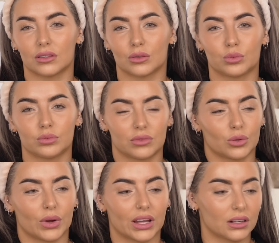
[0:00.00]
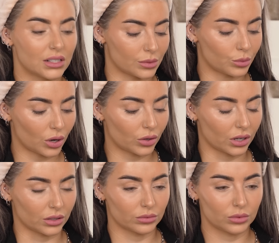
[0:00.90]
the, the wheel isn't
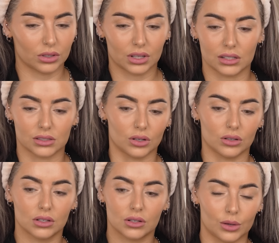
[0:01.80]
broken. What? That's not.